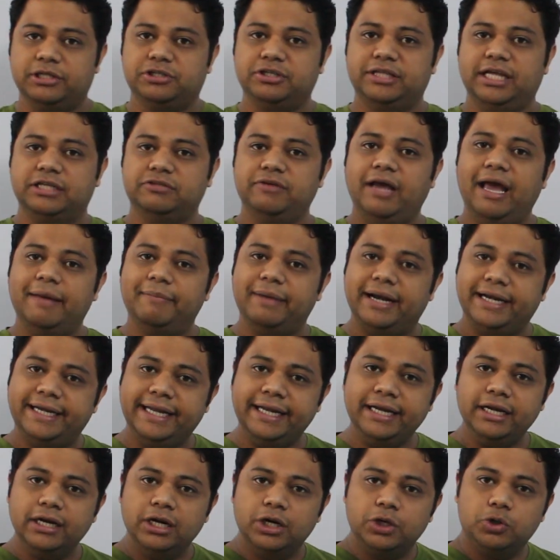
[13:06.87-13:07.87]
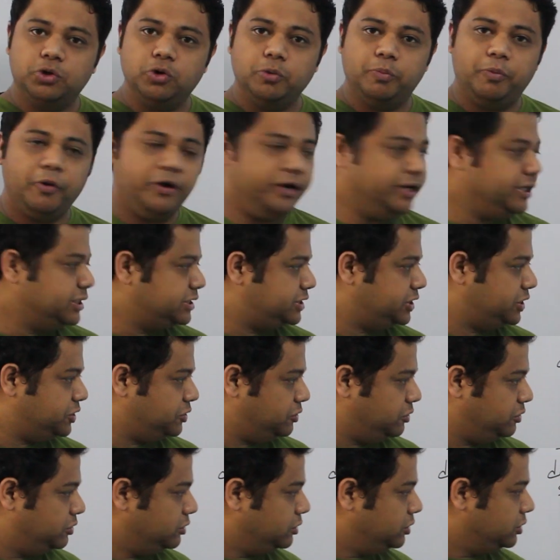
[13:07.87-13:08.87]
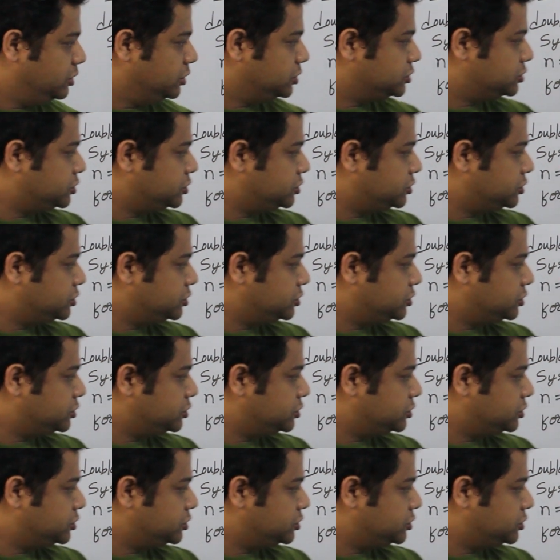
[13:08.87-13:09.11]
So that's why I am writing 2.0.